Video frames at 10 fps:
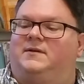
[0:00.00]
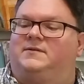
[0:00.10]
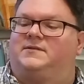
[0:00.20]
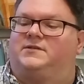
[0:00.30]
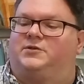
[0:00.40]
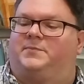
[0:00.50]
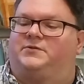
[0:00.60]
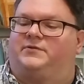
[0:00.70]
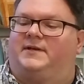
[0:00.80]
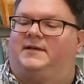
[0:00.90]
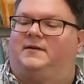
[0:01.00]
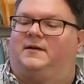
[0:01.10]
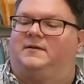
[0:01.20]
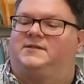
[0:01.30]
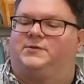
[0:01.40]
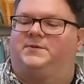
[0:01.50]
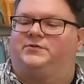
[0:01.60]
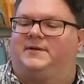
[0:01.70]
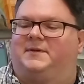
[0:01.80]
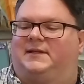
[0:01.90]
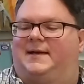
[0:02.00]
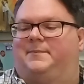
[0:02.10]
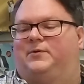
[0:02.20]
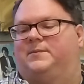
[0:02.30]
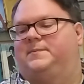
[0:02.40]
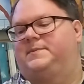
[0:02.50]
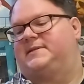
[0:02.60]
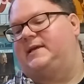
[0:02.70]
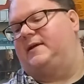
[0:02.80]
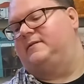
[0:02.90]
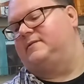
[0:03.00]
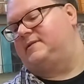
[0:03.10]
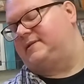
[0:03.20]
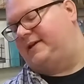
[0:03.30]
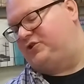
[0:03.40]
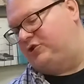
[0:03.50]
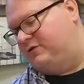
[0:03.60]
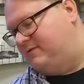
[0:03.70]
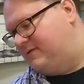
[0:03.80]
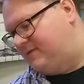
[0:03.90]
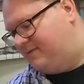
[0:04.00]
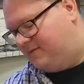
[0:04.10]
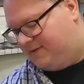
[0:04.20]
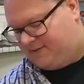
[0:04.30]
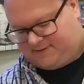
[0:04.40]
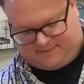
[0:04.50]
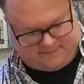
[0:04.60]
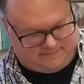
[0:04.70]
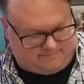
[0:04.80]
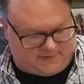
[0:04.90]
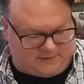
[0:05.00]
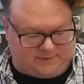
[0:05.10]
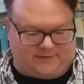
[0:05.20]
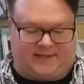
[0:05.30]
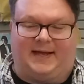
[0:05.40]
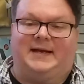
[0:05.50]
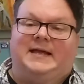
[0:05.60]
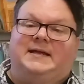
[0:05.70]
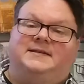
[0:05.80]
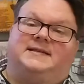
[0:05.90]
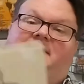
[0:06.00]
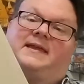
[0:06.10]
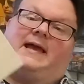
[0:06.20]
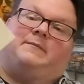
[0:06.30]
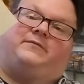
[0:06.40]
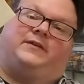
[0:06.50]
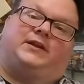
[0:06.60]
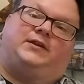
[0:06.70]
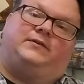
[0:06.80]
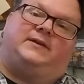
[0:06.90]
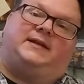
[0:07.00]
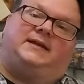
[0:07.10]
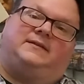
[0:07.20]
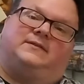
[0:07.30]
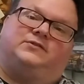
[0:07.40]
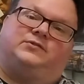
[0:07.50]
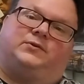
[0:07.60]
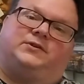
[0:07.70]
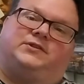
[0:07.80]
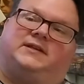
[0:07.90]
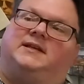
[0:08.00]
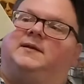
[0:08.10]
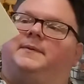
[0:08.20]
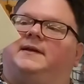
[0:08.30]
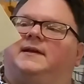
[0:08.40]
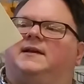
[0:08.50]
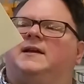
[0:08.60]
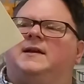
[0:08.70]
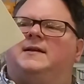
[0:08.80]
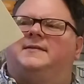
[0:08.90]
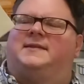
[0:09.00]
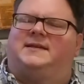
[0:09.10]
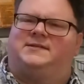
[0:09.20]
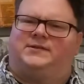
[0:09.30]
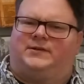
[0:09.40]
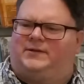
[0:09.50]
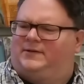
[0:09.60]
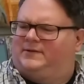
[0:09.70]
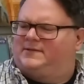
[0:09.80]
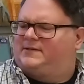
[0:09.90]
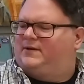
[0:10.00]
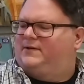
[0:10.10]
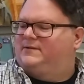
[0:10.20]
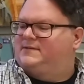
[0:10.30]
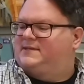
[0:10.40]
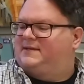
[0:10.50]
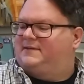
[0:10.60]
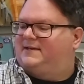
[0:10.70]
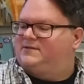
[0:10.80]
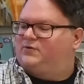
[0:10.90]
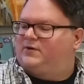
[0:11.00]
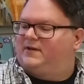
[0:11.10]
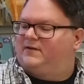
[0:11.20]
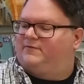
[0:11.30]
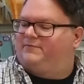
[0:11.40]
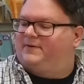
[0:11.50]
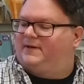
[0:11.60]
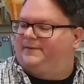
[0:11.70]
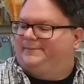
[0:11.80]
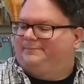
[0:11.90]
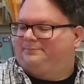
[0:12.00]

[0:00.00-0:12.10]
Stupid Dream, Stupid Dream and Lightbulb Sun Sessions. Um, so there's that. Death Cab for Cutie, the Georgia EP. These are songs that they sort of, um,